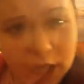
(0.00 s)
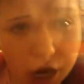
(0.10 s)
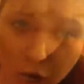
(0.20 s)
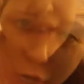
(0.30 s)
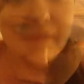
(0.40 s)

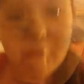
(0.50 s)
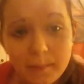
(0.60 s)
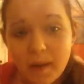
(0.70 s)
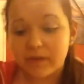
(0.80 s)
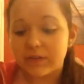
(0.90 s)
One thing
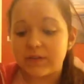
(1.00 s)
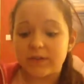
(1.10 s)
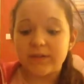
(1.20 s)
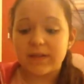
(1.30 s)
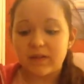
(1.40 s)
from
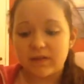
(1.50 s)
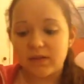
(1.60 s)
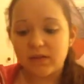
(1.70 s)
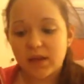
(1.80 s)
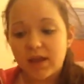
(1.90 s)
Morrison's and this
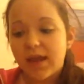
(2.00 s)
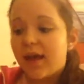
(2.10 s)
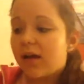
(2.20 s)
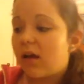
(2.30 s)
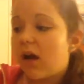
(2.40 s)
is the
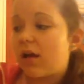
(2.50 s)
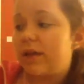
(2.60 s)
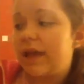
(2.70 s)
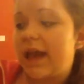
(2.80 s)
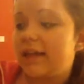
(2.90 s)

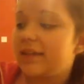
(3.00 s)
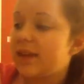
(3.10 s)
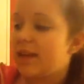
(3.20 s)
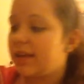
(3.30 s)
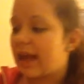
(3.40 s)
Garnier
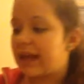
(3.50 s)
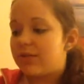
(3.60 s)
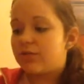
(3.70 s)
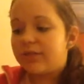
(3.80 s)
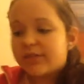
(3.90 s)
Skin
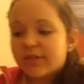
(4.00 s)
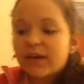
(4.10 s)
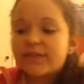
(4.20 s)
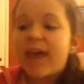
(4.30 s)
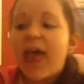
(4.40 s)
Natural
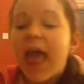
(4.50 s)
Soft